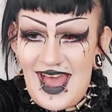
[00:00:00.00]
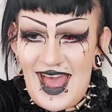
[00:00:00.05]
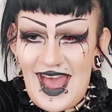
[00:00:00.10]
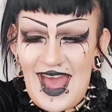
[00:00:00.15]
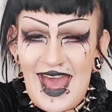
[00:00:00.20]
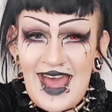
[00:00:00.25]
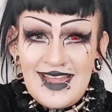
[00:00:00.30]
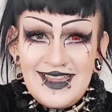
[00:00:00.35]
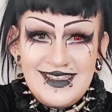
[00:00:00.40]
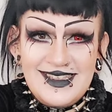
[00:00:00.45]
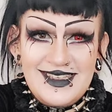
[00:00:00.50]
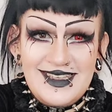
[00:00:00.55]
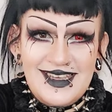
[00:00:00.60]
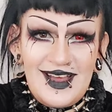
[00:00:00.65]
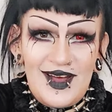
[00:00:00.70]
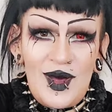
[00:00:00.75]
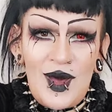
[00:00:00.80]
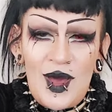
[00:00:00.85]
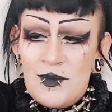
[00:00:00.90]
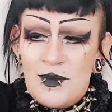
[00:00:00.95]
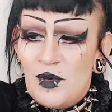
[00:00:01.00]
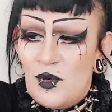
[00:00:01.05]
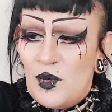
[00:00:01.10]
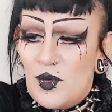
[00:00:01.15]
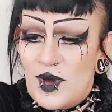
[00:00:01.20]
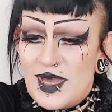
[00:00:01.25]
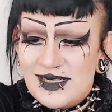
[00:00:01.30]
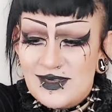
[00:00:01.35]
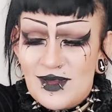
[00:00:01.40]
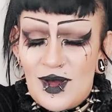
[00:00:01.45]
And I'm
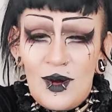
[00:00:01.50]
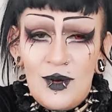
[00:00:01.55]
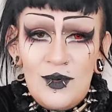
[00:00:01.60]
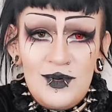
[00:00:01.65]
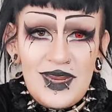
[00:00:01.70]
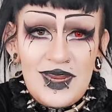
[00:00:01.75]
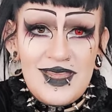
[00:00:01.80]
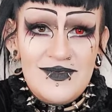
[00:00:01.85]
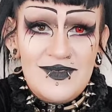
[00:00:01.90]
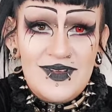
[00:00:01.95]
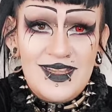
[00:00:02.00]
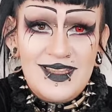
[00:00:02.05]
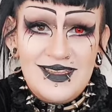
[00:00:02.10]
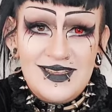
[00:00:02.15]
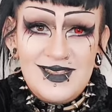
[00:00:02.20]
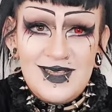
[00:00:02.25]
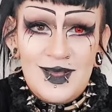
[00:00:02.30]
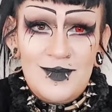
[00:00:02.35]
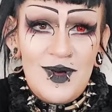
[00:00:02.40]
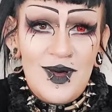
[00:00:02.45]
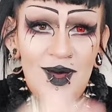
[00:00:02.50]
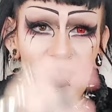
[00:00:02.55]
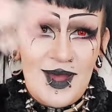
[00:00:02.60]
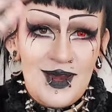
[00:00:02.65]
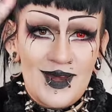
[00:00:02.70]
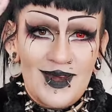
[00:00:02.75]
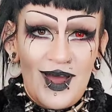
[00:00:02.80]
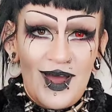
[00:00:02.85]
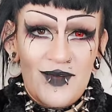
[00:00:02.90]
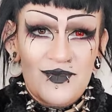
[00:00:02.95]
always cold, even in the summer,
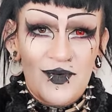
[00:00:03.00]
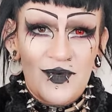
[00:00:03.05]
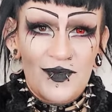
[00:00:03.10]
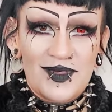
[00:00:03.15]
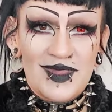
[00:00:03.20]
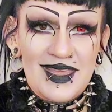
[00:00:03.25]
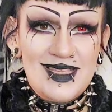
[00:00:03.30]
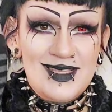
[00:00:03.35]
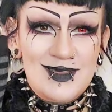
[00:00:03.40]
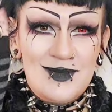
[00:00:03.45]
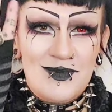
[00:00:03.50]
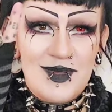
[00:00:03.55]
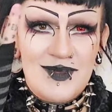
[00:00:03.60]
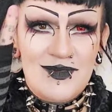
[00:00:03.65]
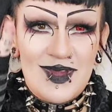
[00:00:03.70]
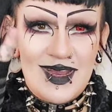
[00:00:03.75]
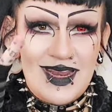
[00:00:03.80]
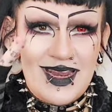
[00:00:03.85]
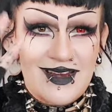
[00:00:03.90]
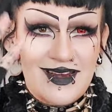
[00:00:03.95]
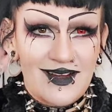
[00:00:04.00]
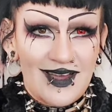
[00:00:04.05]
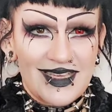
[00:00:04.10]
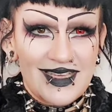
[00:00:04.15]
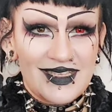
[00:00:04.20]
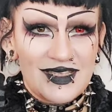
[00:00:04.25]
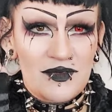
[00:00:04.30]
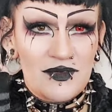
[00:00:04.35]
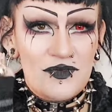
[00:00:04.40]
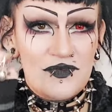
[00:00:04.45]
and I thought these would be really nice
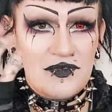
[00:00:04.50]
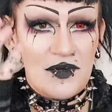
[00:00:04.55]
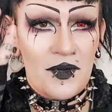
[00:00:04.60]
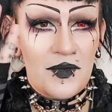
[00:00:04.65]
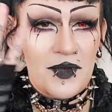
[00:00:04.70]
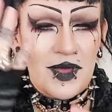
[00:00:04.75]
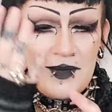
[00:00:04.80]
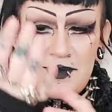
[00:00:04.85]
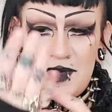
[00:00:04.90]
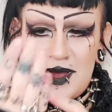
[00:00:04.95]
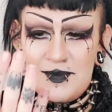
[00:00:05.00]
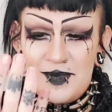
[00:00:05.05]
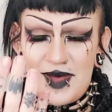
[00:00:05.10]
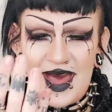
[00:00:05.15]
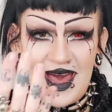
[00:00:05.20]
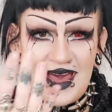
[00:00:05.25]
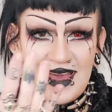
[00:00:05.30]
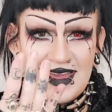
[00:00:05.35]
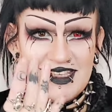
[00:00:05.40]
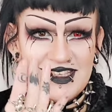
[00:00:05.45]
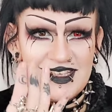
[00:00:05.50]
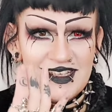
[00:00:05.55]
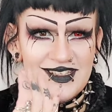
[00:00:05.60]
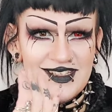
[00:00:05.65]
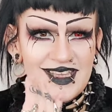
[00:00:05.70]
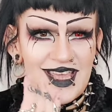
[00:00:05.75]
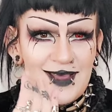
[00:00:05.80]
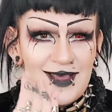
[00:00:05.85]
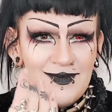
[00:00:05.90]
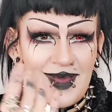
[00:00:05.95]
to throw in my bag just to
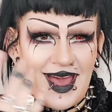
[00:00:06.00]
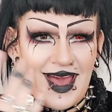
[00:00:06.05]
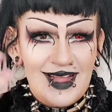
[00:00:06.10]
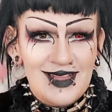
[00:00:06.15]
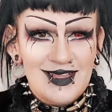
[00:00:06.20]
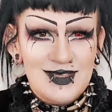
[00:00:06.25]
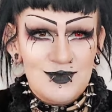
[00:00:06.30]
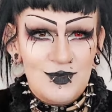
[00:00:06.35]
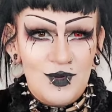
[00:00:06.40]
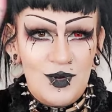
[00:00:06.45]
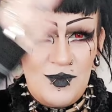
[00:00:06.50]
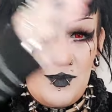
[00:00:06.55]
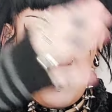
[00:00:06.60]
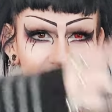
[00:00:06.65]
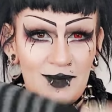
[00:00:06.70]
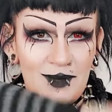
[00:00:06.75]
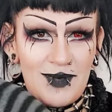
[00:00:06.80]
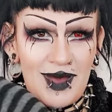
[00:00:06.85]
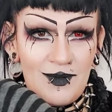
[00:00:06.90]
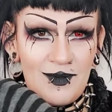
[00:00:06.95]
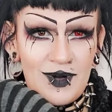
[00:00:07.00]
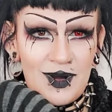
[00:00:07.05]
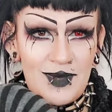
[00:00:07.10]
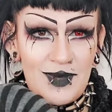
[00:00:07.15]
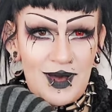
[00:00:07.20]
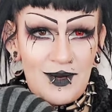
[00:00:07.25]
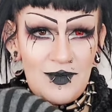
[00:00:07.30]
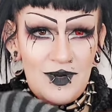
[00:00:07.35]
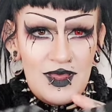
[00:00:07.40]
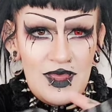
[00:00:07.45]
keep my hands warm when I'm out and
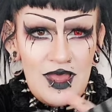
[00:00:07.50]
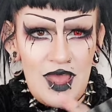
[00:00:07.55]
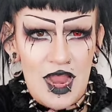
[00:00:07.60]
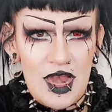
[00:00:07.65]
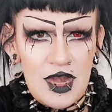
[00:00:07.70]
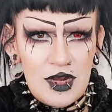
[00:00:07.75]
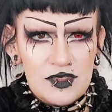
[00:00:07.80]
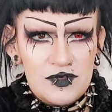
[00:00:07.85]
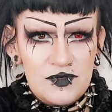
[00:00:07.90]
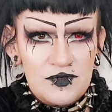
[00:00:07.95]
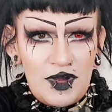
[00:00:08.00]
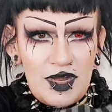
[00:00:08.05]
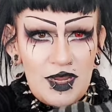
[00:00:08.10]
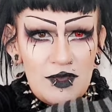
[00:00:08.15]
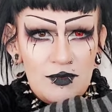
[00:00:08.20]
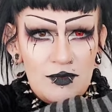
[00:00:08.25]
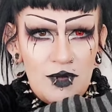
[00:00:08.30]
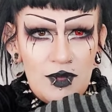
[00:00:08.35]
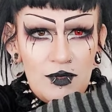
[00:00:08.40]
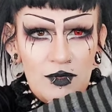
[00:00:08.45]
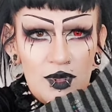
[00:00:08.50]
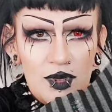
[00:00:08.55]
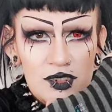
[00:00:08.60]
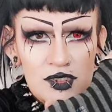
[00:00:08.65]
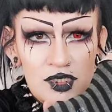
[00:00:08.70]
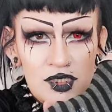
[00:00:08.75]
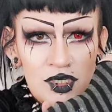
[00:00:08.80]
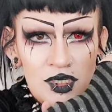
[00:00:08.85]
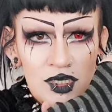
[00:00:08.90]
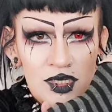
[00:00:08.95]
about. It looks funny with my watch.
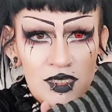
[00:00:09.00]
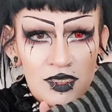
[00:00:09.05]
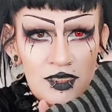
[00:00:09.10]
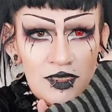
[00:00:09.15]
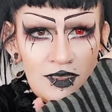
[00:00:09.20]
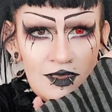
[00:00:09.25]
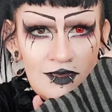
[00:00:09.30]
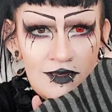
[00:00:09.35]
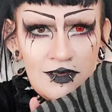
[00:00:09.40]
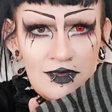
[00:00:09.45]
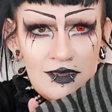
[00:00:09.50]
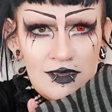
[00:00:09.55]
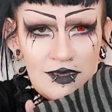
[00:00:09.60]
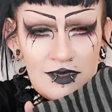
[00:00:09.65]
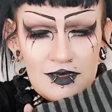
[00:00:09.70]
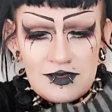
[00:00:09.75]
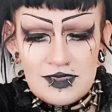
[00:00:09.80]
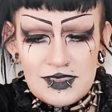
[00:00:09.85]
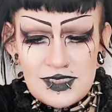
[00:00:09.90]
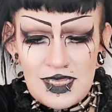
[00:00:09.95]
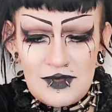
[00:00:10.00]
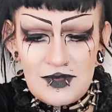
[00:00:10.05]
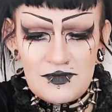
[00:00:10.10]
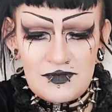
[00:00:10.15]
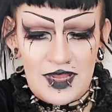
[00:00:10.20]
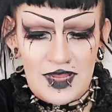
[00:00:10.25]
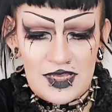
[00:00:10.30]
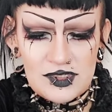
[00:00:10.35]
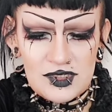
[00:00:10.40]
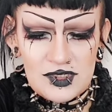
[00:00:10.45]
You can see it
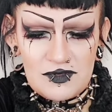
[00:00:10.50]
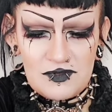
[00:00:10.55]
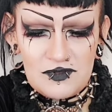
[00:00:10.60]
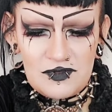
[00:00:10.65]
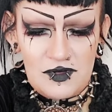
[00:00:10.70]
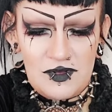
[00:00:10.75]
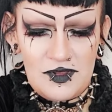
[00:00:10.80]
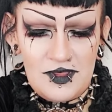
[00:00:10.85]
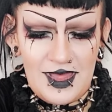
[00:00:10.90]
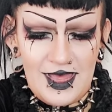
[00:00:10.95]
flashing through.